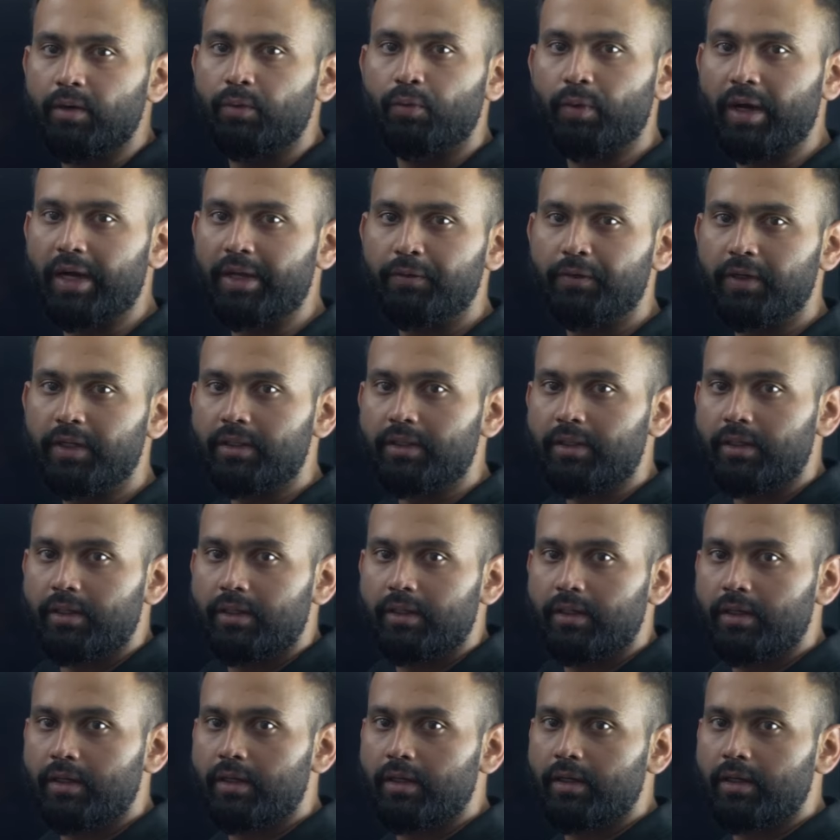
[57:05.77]
y one,
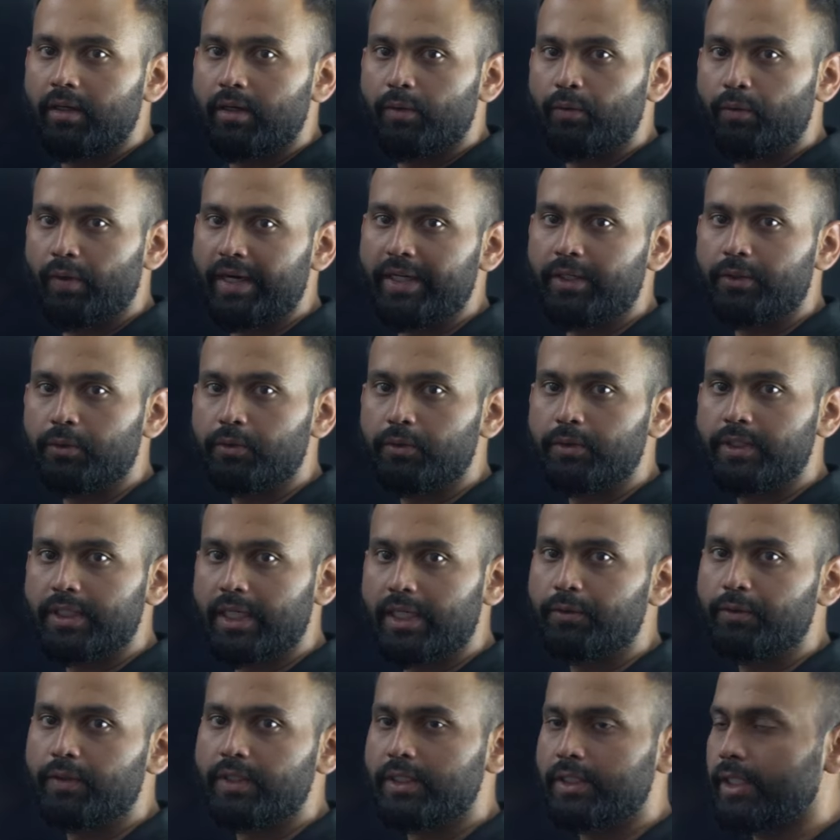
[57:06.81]
y two,
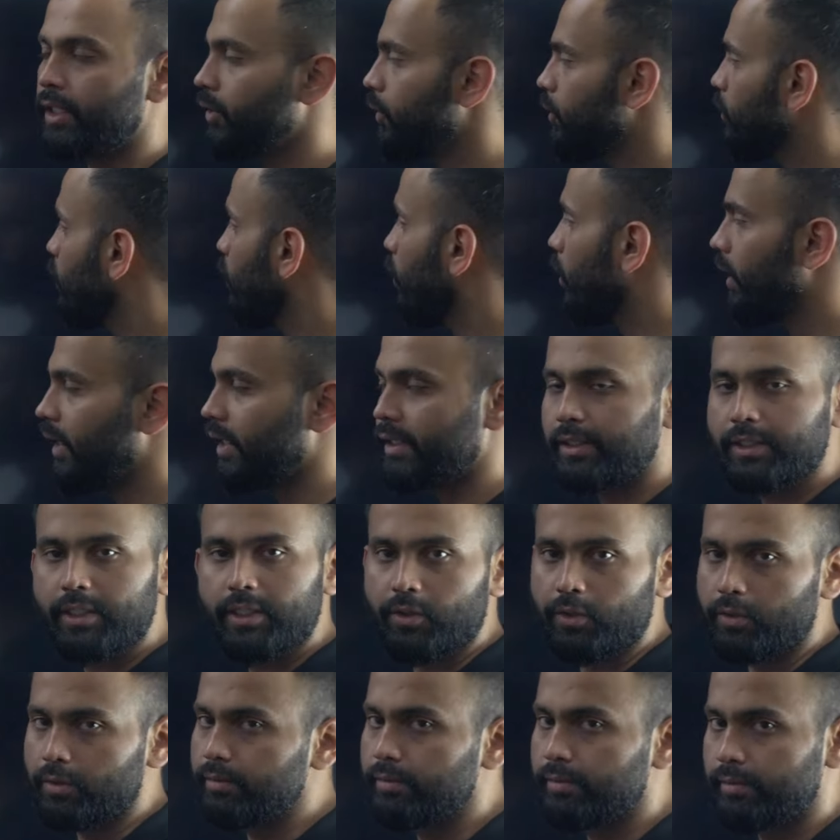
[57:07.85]
z one, z two all are
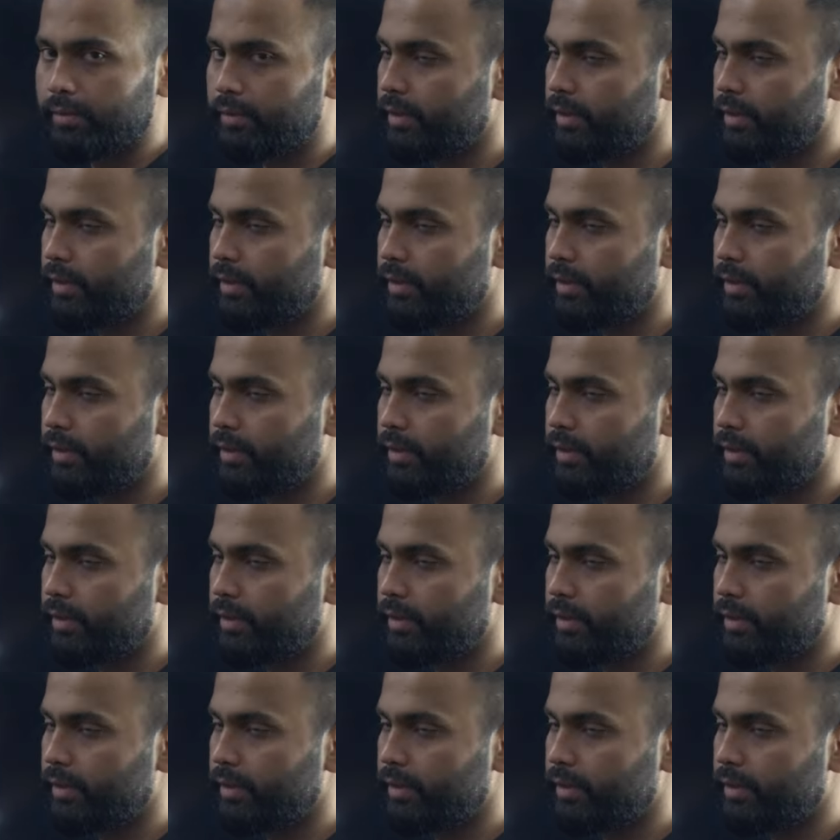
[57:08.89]
zero,